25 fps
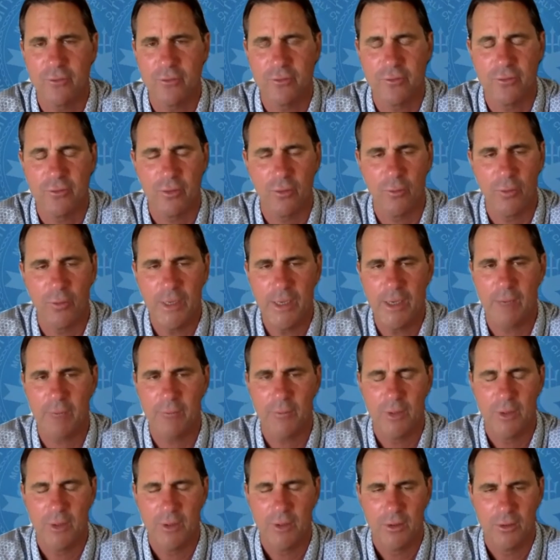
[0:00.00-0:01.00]
And so we
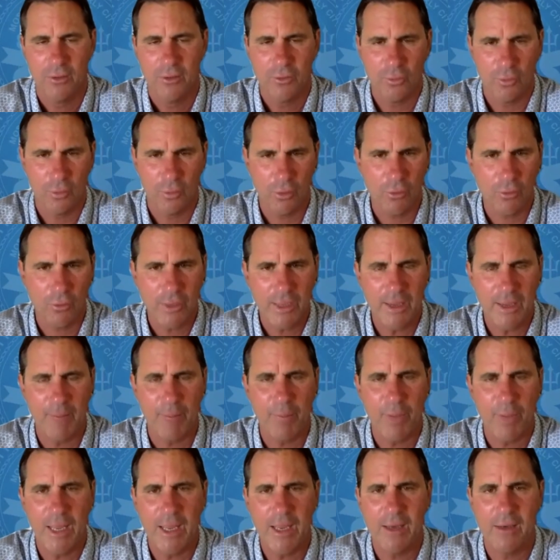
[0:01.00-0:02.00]
helped do a whole
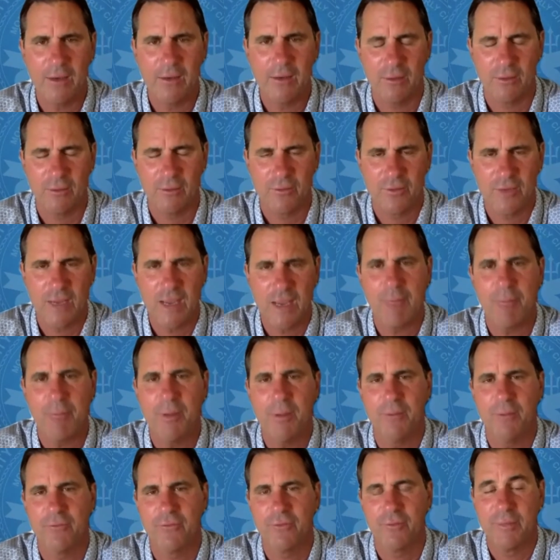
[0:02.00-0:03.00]
campaign to stop
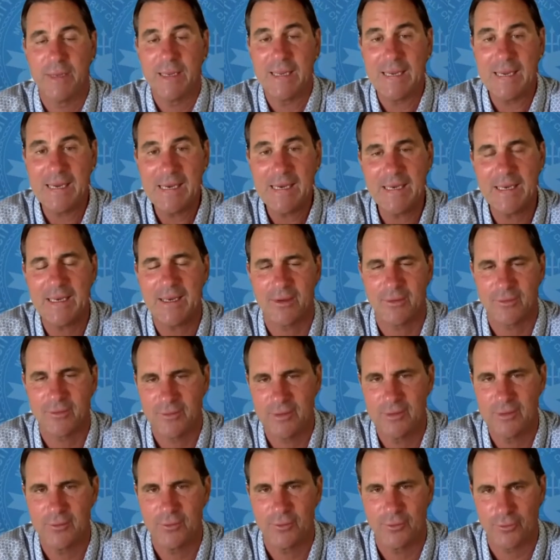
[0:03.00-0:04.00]
people from eating
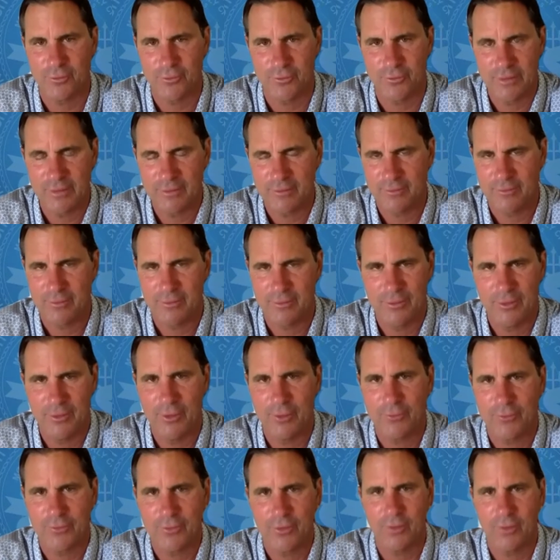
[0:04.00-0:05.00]
sea turtles.
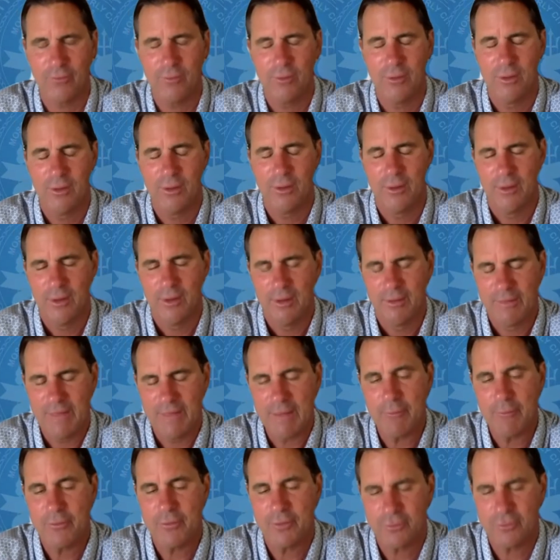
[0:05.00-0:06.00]
So
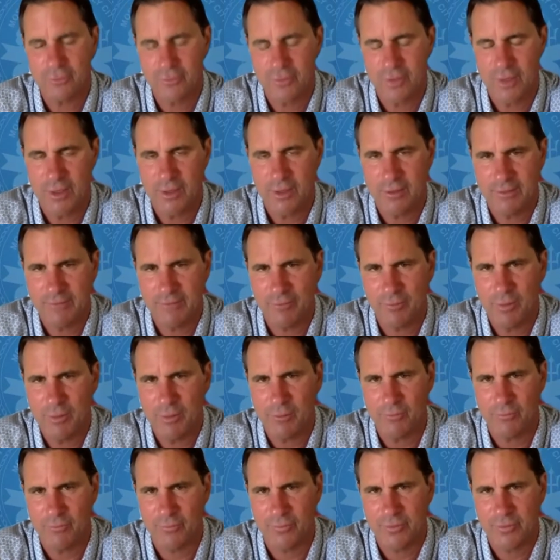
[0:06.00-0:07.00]
that was interesting because even
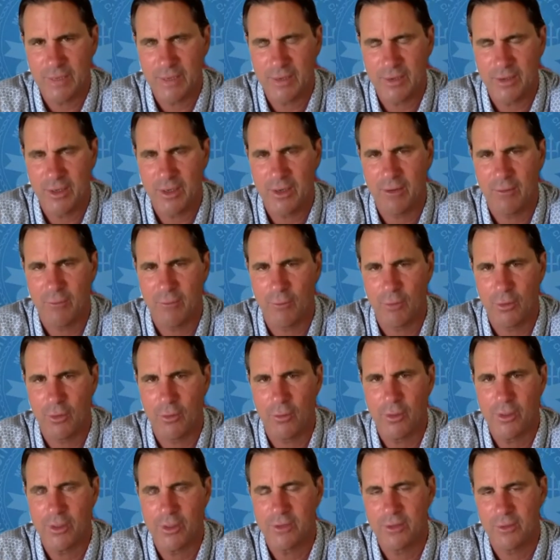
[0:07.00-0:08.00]
people from San Diego were
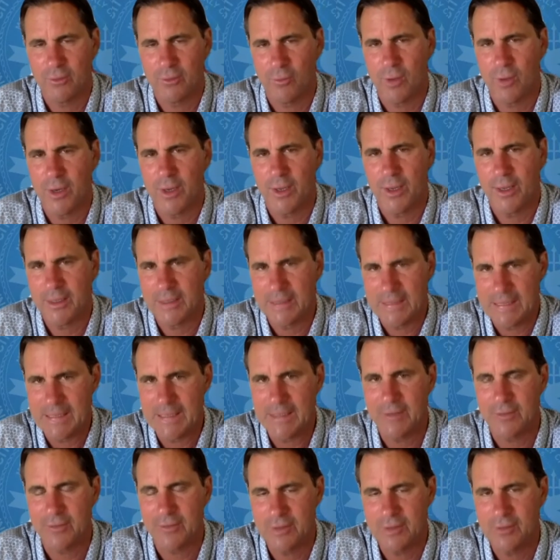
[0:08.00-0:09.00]
going to Tijuana and
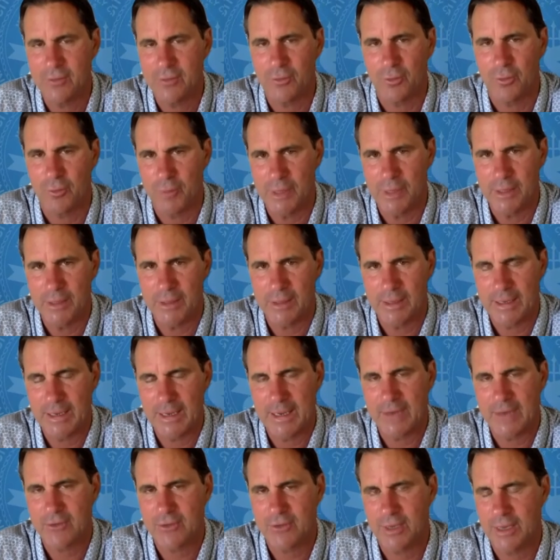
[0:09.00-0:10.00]
eating sea turtle meat. Like
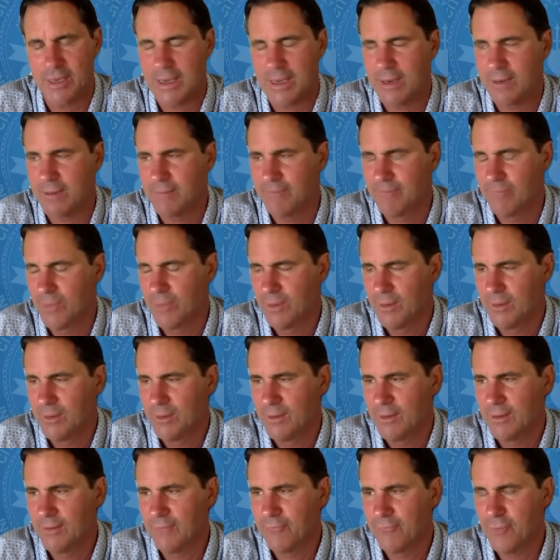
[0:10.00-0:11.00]
I actually had
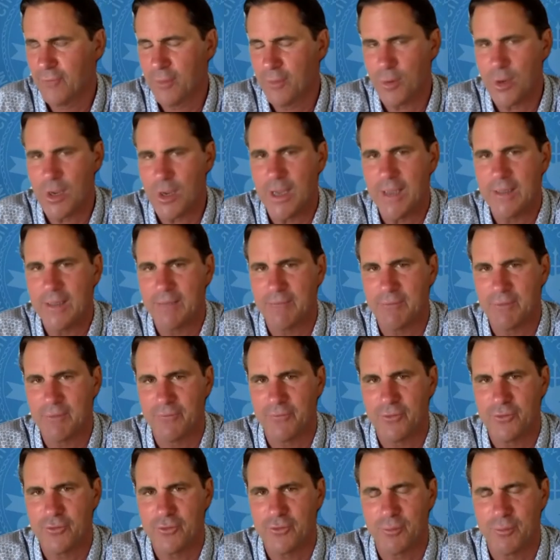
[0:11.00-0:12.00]
a former high-level
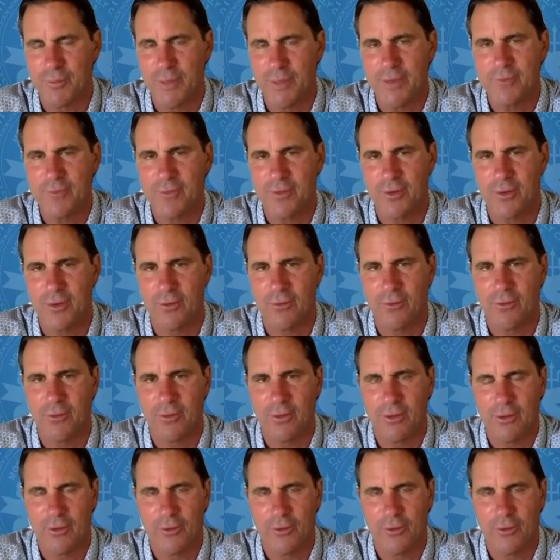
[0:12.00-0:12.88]
official in Mexico.